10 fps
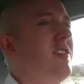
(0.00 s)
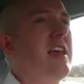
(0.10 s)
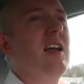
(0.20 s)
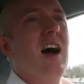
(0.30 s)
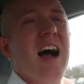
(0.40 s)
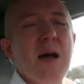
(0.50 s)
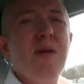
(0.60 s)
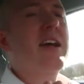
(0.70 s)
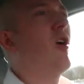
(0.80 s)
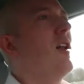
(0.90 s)
See, I
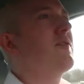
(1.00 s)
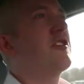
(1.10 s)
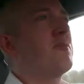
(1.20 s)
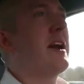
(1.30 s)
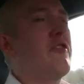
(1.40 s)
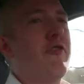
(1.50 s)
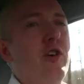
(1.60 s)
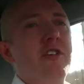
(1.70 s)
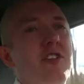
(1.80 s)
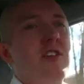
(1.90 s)
make all this money
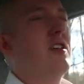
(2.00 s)
first,